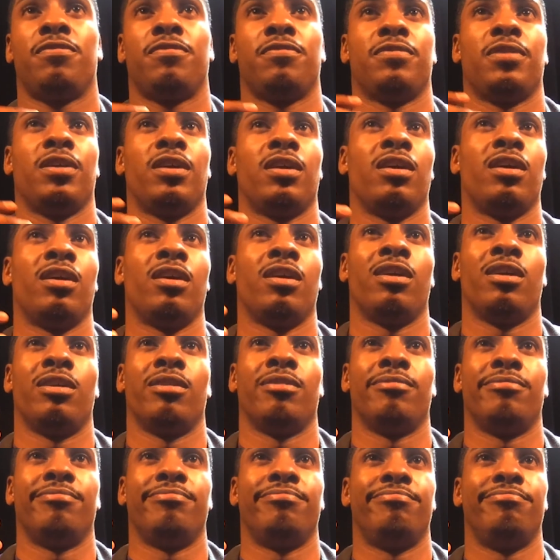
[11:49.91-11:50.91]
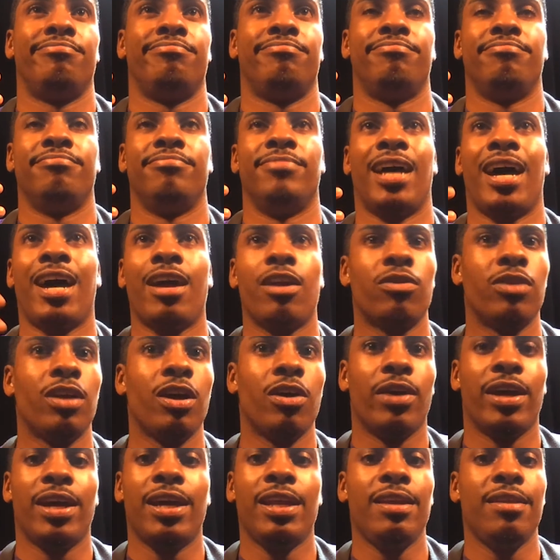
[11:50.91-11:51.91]
I don't know,
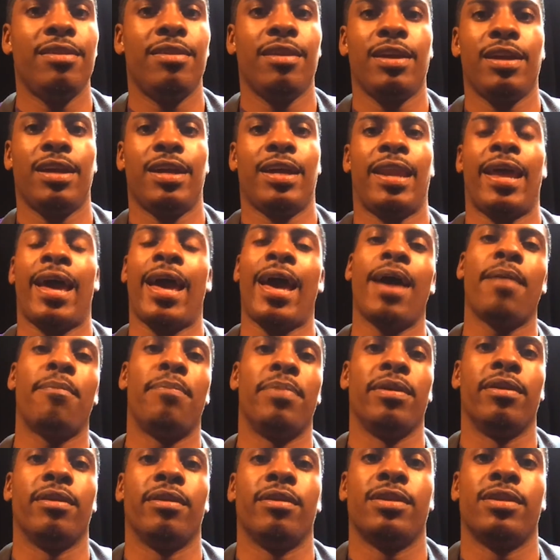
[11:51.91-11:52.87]
anything could happen.